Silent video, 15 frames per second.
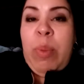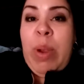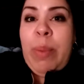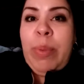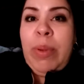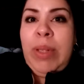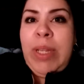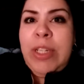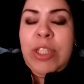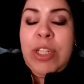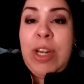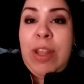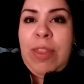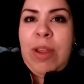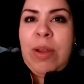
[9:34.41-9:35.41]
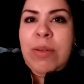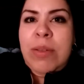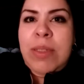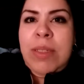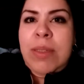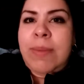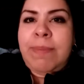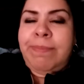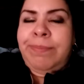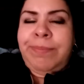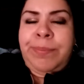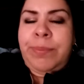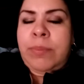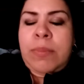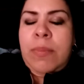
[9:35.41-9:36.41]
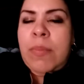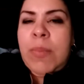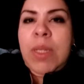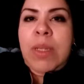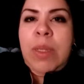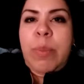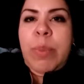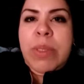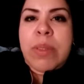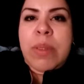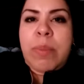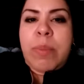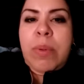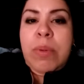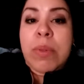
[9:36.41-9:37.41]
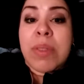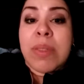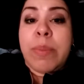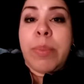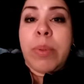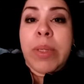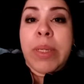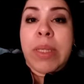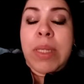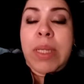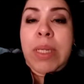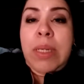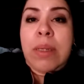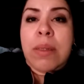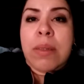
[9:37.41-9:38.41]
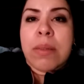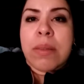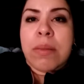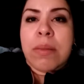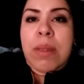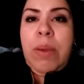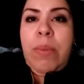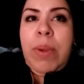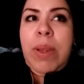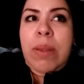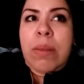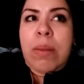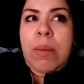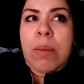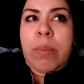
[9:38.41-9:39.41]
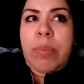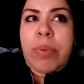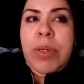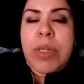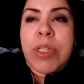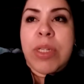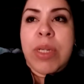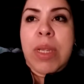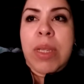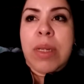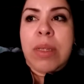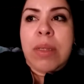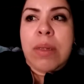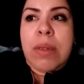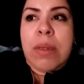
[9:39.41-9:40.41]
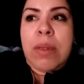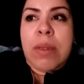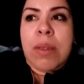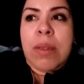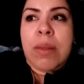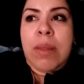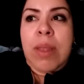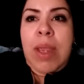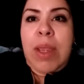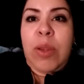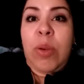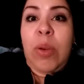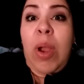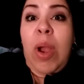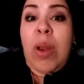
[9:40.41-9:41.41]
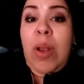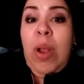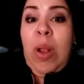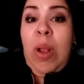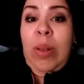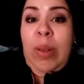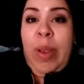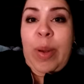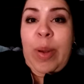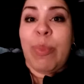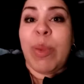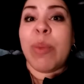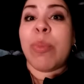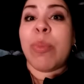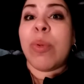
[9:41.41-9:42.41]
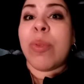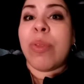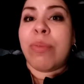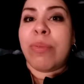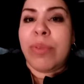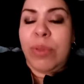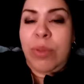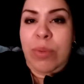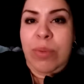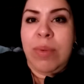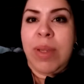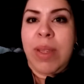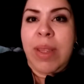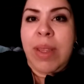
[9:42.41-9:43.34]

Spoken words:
population 1,000, keep it simple and clean, so that way they'll appreciate it, that you got a lot of people through,